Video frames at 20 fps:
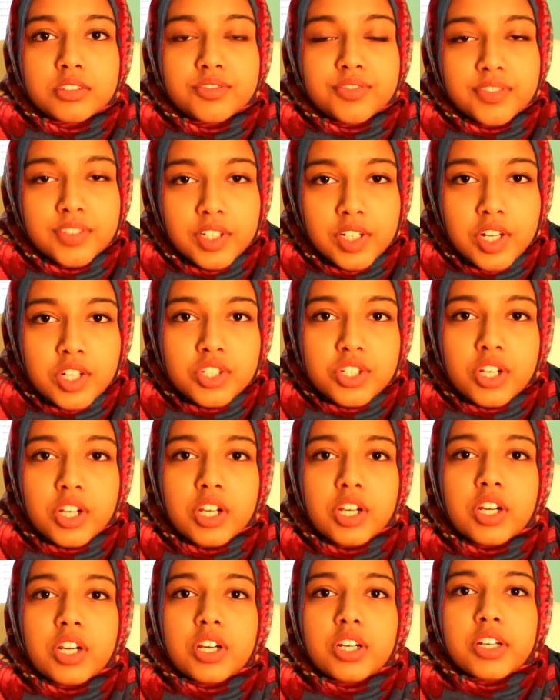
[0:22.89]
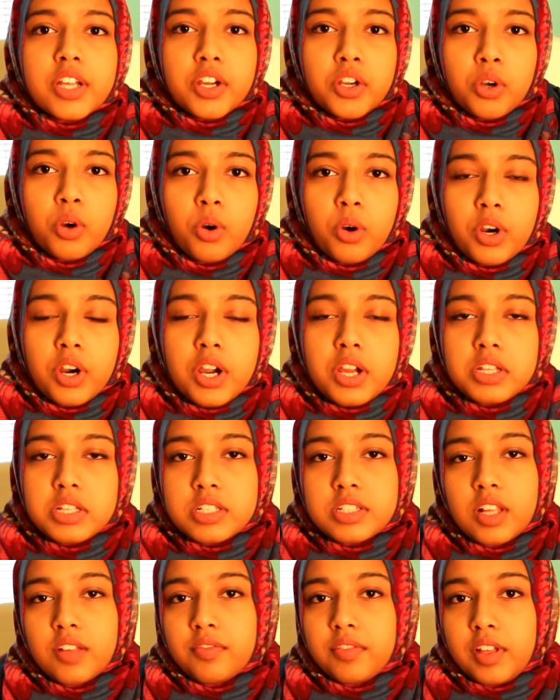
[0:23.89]
furniture, decor
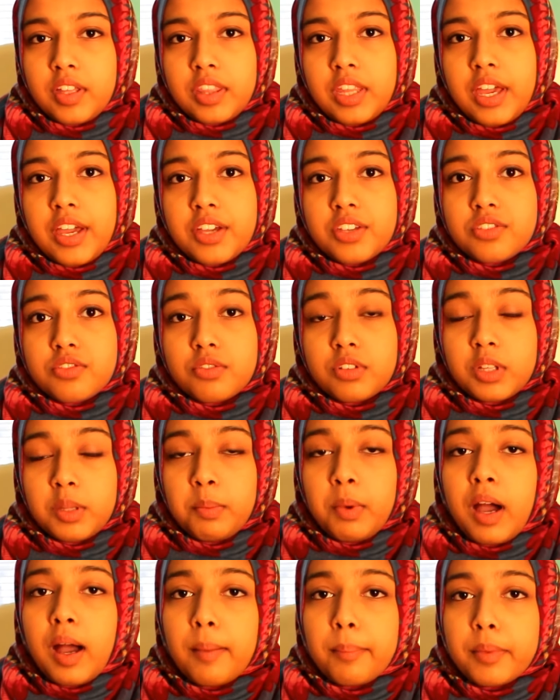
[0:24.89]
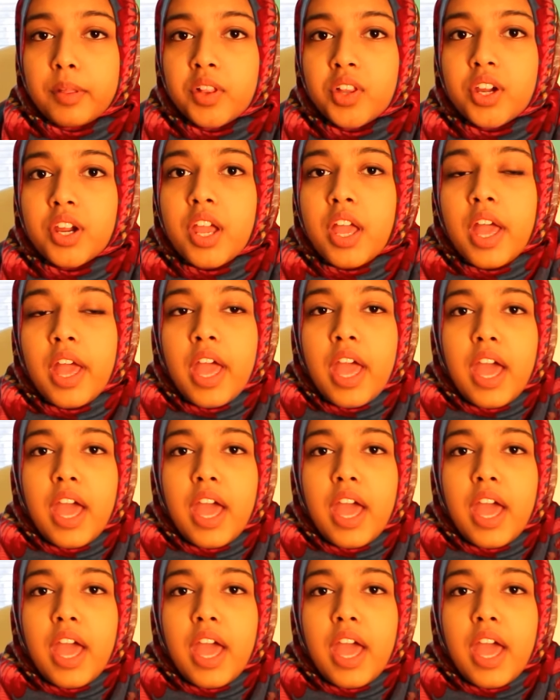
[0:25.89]
and stuff like that is really popular,